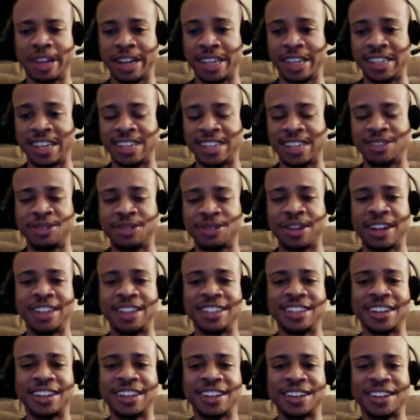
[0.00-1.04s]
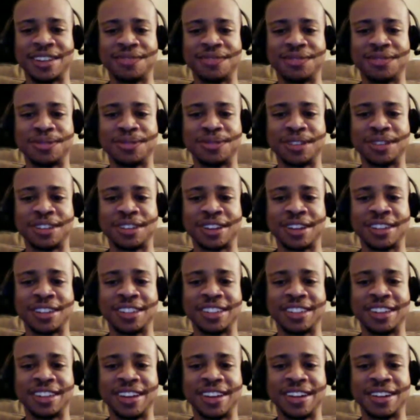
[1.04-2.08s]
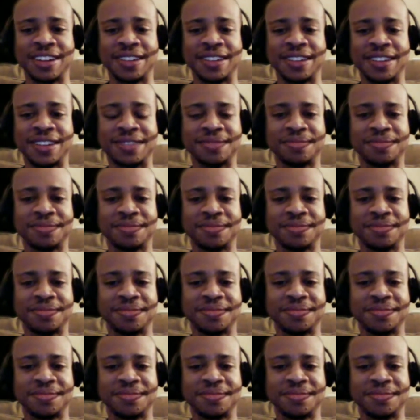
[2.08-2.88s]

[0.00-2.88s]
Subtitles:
which I guess that's who that is on the cover with Cullen there.